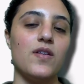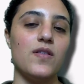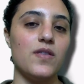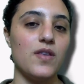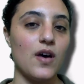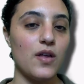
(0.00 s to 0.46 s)

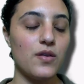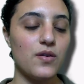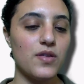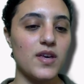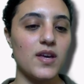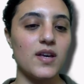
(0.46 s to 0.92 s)
The other
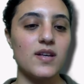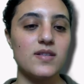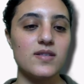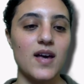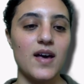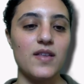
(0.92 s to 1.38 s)
thing
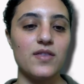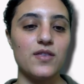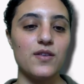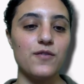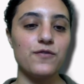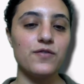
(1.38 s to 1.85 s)
is that
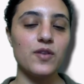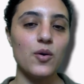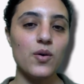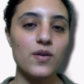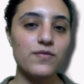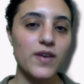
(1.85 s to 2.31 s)
the
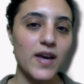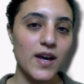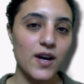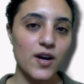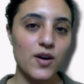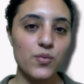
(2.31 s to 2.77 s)
flow of
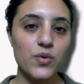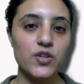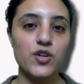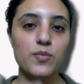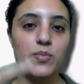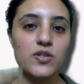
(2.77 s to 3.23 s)
air when
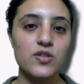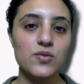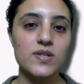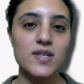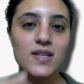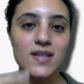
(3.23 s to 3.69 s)
you're
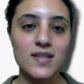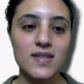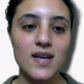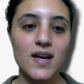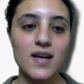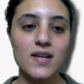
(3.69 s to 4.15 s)
producing the
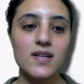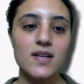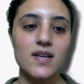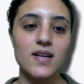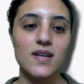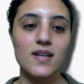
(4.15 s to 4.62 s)
ta
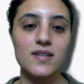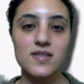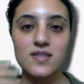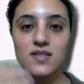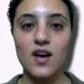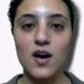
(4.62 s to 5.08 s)
is
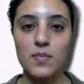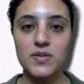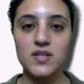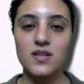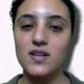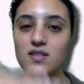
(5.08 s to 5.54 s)

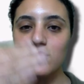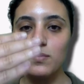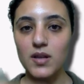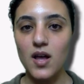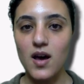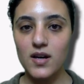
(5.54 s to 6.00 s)
stopped. It's
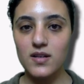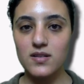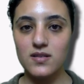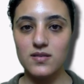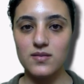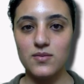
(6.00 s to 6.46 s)

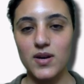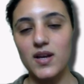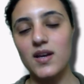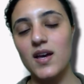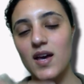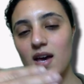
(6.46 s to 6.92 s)
blocked,
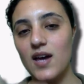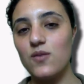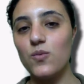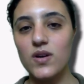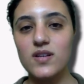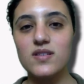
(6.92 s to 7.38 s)
right?
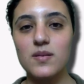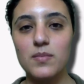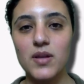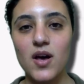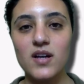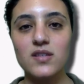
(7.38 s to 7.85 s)
And what is it
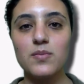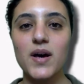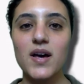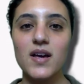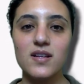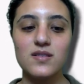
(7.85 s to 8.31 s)
blocked
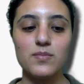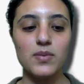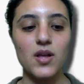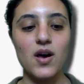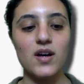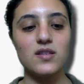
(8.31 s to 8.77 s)
by? It's
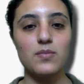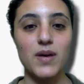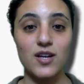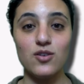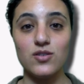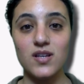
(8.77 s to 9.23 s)
blocked
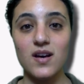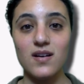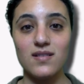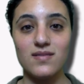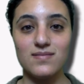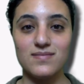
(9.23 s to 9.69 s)
by your
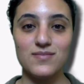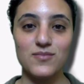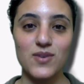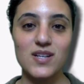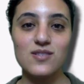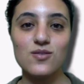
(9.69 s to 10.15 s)
tongue.
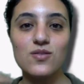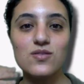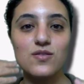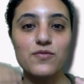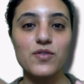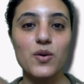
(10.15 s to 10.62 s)
right? So
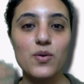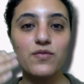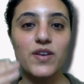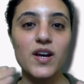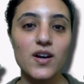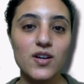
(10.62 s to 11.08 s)
there's a flow
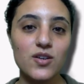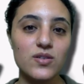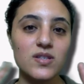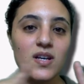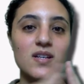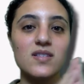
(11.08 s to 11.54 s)
of air, your
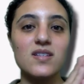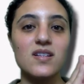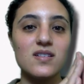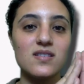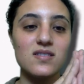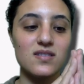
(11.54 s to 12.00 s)
tongue is
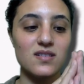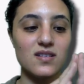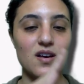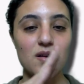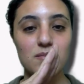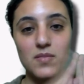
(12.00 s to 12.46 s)
going to
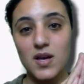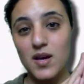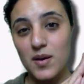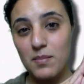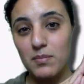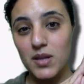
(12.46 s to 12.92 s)
come,
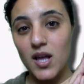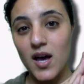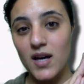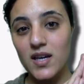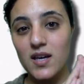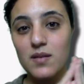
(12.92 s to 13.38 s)

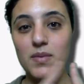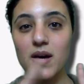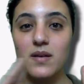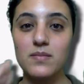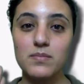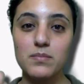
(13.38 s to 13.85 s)
block it
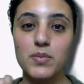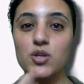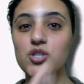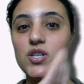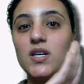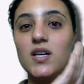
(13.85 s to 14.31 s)
by pushing